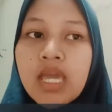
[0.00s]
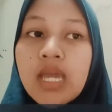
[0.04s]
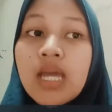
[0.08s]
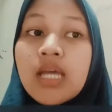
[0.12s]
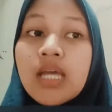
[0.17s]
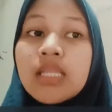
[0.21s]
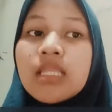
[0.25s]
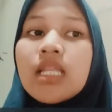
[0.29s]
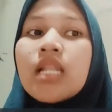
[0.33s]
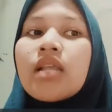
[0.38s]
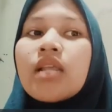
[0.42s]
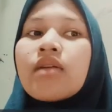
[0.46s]

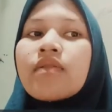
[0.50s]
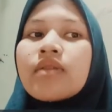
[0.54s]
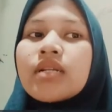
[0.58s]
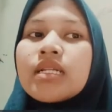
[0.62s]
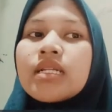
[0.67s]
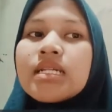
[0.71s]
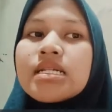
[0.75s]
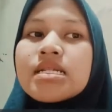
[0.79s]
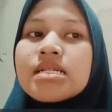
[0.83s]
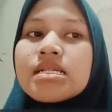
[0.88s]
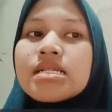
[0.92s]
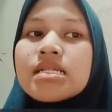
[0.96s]
The
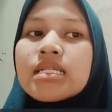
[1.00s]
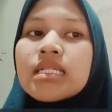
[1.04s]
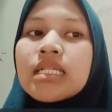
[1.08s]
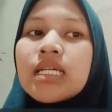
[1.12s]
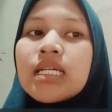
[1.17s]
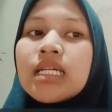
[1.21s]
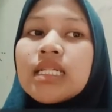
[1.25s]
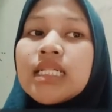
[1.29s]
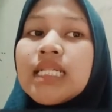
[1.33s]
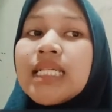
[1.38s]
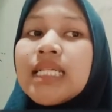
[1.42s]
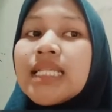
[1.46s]
learners
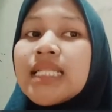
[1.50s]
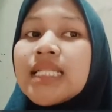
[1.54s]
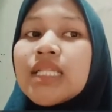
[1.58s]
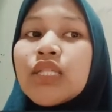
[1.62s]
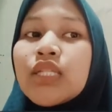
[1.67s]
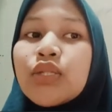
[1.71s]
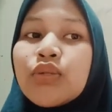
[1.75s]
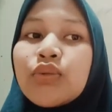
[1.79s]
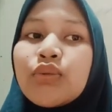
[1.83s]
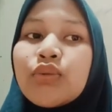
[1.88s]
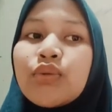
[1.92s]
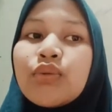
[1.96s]
need
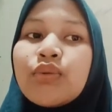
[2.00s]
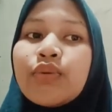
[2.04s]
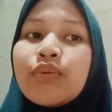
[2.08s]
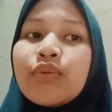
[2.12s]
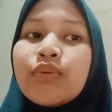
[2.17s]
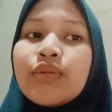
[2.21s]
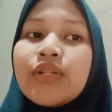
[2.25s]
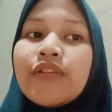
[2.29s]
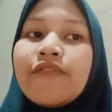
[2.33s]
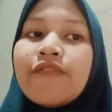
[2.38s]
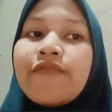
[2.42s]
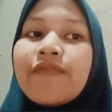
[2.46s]
to
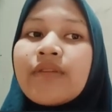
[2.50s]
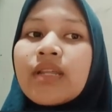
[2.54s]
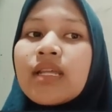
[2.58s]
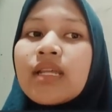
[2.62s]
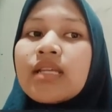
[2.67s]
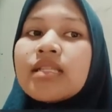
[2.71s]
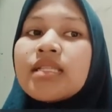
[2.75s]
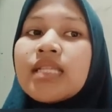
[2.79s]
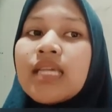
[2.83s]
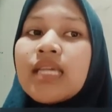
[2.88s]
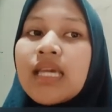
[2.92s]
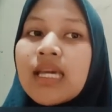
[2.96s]

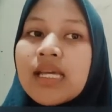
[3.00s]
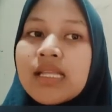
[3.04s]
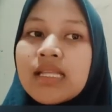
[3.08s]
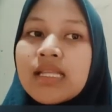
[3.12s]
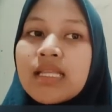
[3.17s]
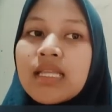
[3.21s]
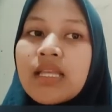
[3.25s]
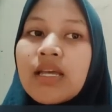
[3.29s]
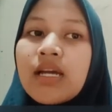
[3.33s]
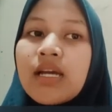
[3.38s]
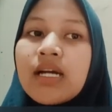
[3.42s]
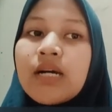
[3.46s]
differentiate
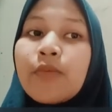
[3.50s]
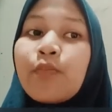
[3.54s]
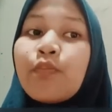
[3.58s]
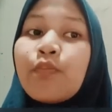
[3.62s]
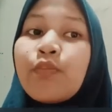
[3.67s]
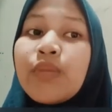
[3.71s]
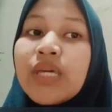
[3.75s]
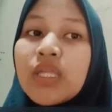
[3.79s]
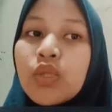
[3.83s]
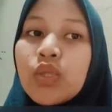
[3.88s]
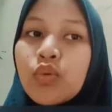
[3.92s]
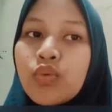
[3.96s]

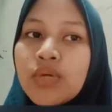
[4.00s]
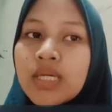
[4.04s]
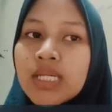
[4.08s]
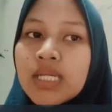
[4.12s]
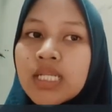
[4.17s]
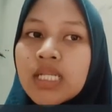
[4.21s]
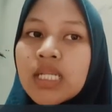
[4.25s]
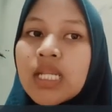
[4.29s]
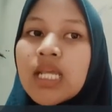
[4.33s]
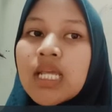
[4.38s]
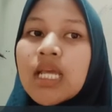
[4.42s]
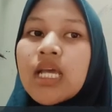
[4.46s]
between
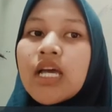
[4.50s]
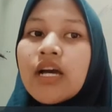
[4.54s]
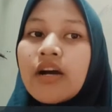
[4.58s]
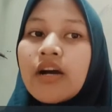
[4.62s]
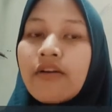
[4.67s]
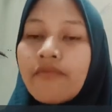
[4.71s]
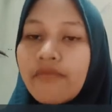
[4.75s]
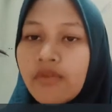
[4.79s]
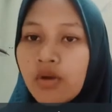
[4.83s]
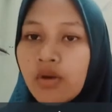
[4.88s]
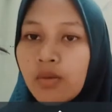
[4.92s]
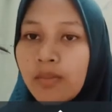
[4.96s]
a
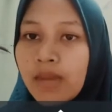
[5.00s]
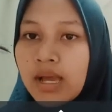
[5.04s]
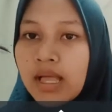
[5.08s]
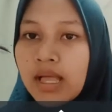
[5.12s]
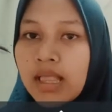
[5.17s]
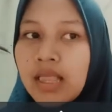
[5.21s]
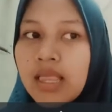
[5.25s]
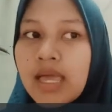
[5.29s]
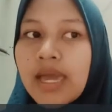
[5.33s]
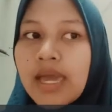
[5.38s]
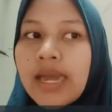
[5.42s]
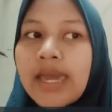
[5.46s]
formal
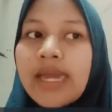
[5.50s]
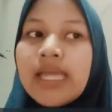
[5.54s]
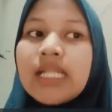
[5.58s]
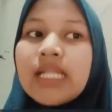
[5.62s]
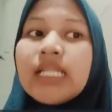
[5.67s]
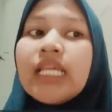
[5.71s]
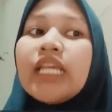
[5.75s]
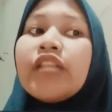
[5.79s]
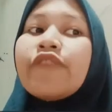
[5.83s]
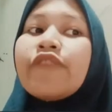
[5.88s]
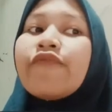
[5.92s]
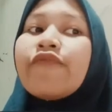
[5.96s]
and
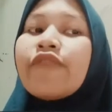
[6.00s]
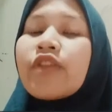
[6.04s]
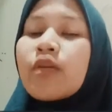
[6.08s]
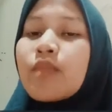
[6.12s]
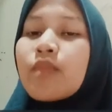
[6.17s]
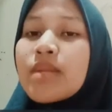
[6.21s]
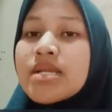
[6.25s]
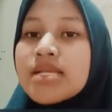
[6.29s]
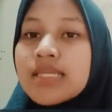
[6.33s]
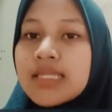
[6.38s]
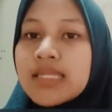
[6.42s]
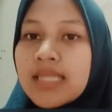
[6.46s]
informal
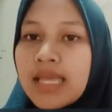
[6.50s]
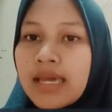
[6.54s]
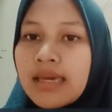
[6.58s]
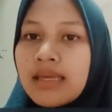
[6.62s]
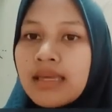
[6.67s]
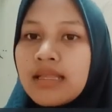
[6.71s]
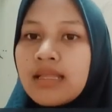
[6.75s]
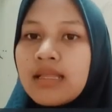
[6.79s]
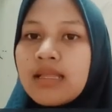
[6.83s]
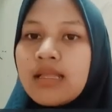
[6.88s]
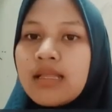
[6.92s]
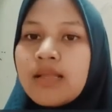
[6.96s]

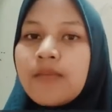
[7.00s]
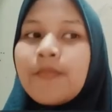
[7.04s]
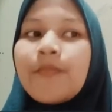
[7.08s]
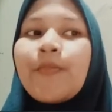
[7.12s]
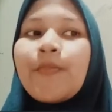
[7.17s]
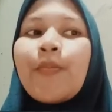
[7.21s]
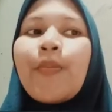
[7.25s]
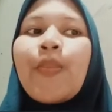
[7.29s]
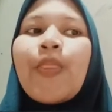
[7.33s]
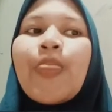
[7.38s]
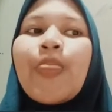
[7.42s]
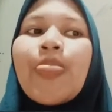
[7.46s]
style.
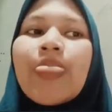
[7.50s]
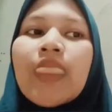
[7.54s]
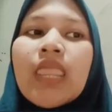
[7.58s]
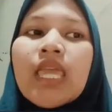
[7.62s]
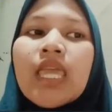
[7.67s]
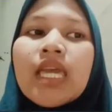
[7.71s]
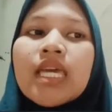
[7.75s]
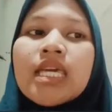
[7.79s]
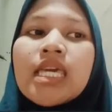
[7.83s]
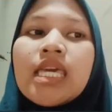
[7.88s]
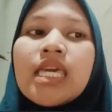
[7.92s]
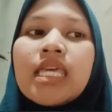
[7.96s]

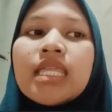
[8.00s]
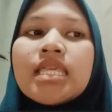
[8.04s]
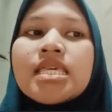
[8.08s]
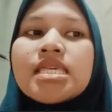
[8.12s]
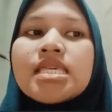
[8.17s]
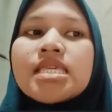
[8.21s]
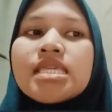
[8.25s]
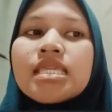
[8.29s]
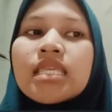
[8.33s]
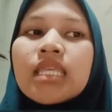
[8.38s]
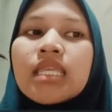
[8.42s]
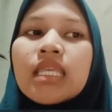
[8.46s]
It
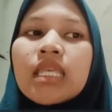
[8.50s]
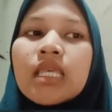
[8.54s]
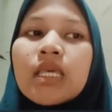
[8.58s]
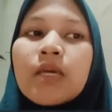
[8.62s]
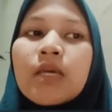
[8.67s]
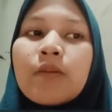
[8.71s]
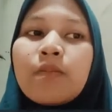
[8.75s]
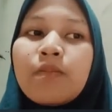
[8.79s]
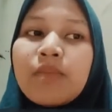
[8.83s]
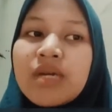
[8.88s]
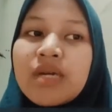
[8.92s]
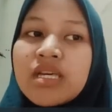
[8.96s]
is
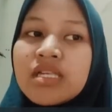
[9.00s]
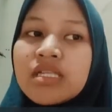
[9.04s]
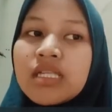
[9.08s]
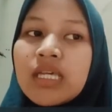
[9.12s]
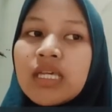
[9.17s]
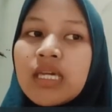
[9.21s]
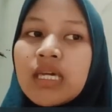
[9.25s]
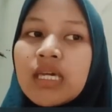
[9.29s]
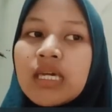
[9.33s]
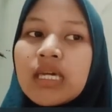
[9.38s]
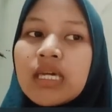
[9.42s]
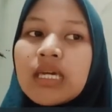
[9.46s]
basic
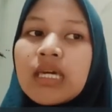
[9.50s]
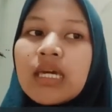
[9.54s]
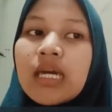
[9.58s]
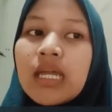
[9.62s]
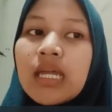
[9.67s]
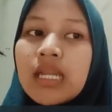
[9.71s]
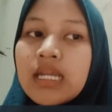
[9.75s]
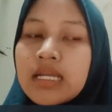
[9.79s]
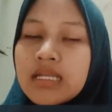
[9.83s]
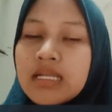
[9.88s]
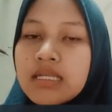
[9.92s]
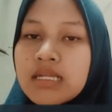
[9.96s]

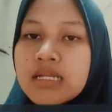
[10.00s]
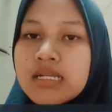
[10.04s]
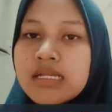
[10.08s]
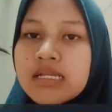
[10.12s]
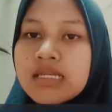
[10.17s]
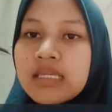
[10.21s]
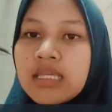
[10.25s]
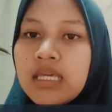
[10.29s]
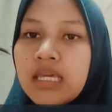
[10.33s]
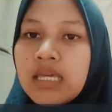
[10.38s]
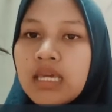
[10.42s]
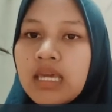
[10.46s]

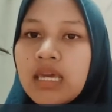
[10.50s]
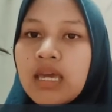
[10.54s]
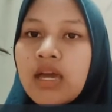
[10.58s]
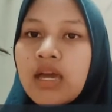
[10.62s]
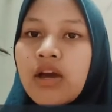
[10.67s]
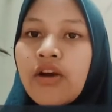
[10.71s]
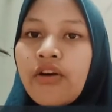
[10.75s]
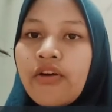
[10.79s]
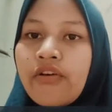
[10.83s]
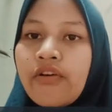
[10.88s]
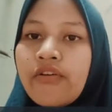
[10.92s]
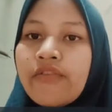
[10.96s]
characteristic
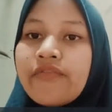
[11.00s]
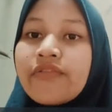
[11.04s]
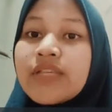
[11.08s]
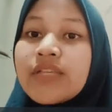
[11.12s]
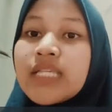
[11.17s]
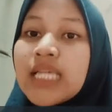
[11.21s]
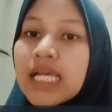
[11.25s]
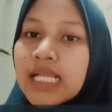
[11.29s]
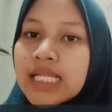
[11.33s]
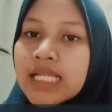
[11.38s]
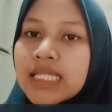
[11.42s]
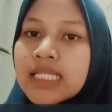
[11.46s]
of
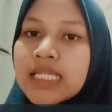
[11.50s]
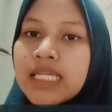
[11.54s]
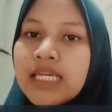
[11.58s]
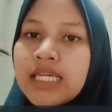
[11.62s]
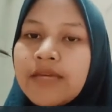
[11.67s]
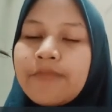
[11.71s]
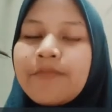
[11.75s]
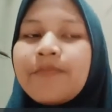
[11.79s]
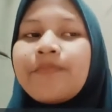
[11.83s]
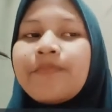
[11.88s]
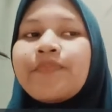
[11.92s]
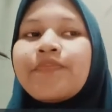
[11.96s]
CLT.
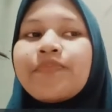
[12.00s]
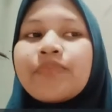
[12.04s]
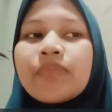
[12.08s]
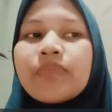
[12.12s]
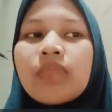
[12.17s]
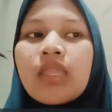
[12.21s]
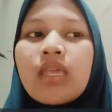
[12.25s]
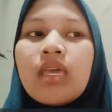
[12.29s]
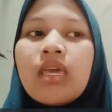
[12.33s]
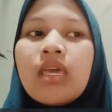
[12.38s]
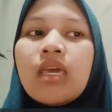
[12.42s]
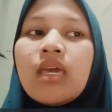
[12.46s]

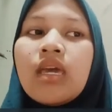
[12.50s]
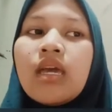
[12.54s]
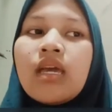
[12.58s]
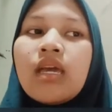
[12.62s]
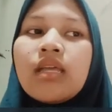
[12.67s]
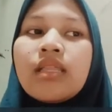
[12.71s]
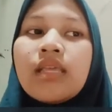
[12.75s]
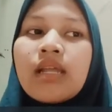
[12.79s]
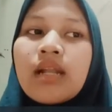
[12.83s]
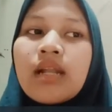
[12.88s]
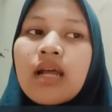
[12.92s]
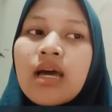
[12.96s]

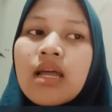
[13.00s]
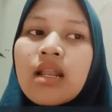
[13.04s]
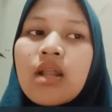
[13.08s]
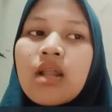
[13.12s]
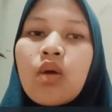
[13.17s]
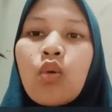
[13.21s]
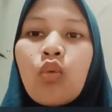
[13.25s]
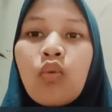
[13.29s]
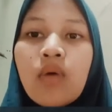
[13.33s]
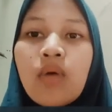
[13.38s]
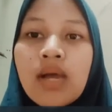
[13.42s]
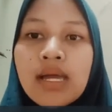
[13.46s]
There are
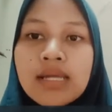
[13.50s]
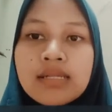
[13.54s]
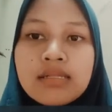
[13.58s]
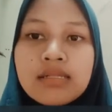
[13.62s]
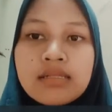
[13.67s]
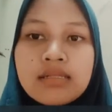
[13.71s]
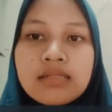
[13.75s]
1.